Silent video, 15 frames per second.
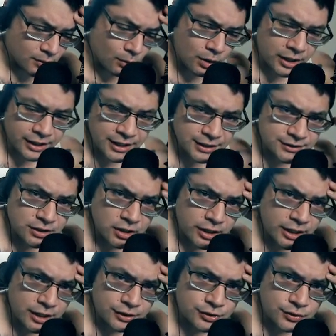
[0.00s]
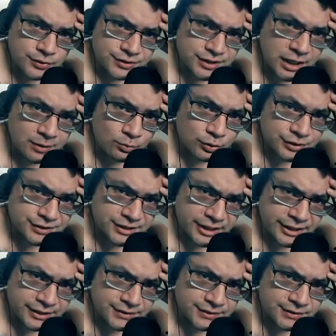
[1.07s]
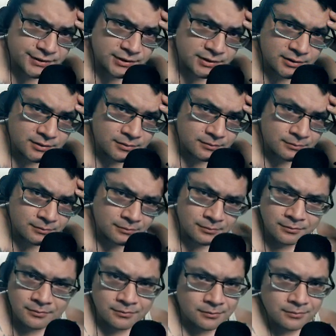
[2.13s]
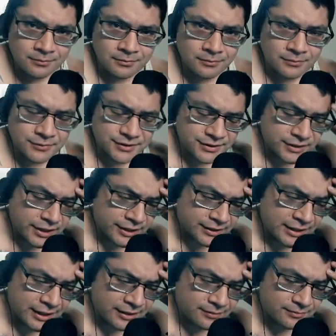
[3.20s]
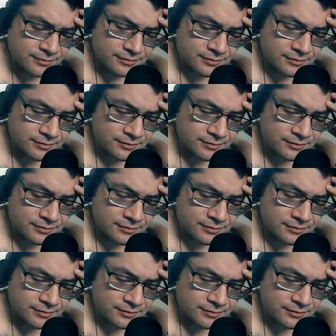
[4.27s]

Well I guess all I gotta do is add more sets. It's like that.